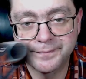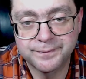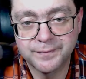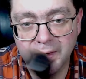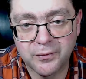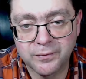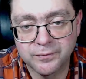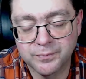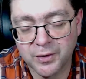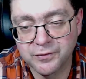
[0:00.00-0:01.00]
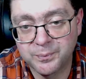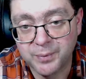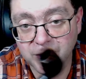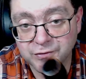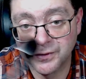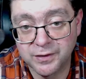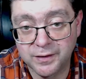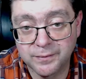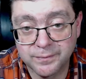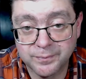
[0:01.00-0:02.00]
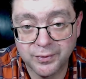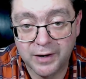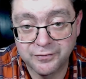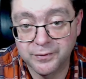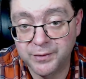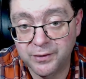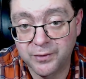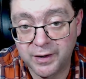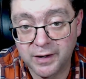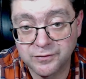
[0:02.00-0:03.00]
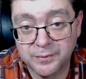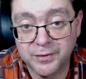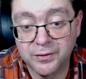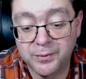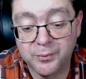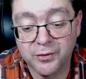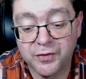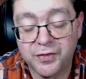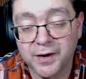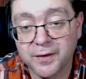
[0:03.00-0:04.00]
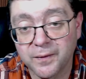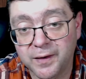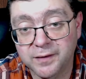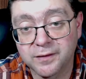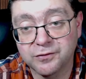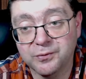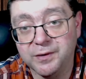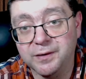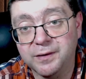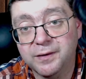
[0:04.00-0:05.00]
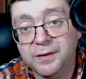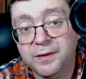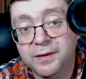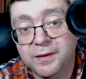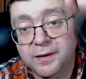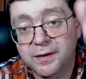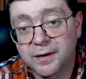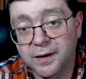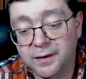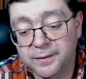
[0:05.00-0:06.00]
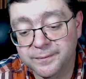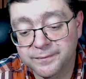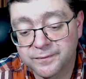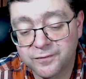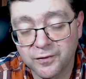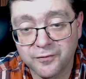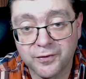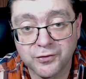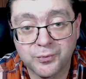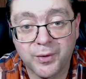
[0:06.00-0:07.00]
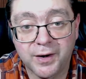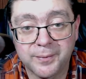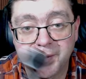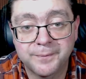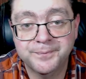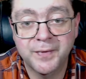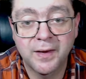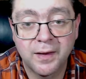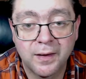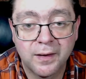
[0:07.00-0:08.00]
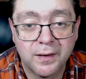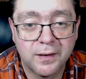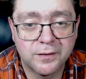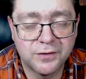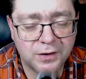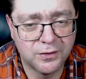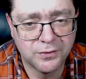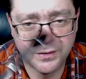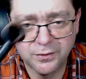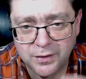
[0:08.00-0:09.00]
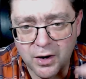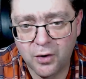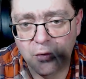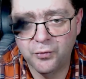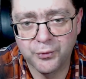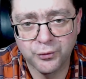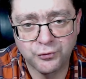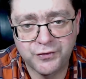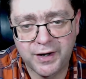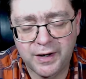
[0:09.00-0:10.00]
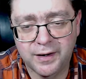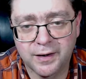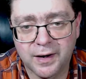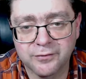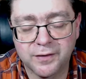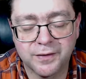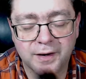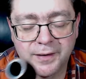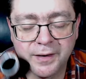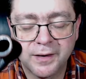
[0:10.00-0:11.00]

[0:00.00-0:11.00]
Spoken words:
I would personally, preferably, you want to get something a little bit more thicker like this one for a first pipe until you know the routine and everything.